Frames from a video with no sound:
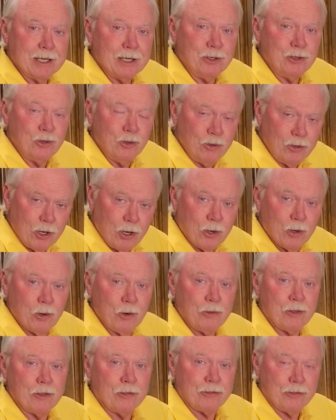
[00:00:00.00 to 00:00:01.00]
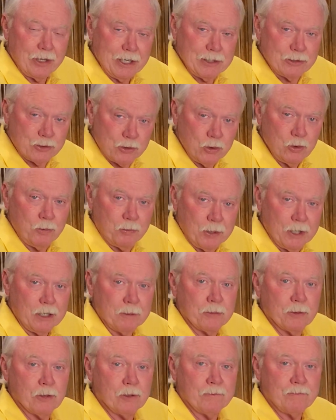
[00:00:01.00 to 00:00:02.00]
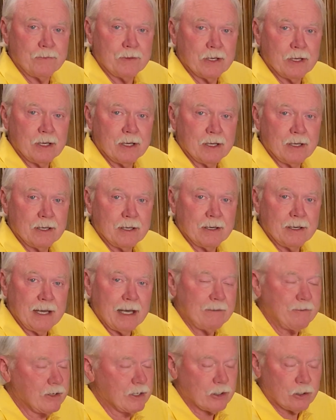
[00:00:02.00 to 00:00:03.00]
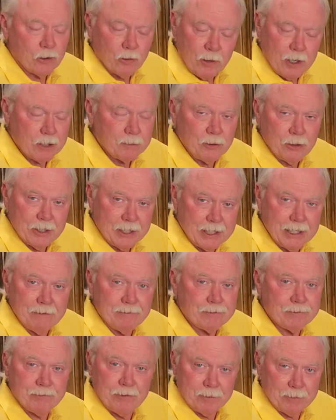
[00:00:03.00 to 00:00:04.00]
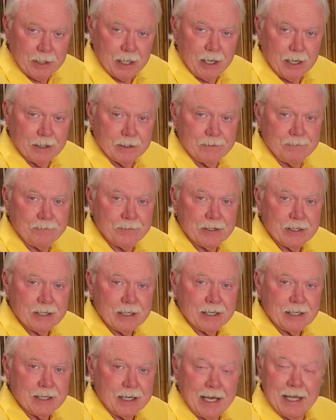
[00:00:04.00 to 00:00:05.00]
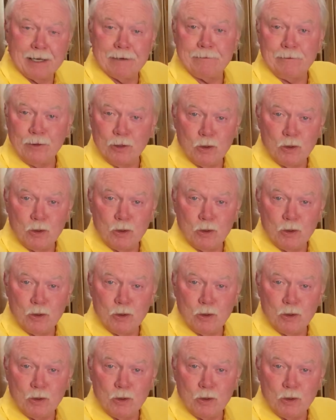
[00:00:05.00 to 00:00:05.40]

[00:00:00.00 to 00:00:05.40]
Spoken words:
you know that these two people have an incredible gift from God and have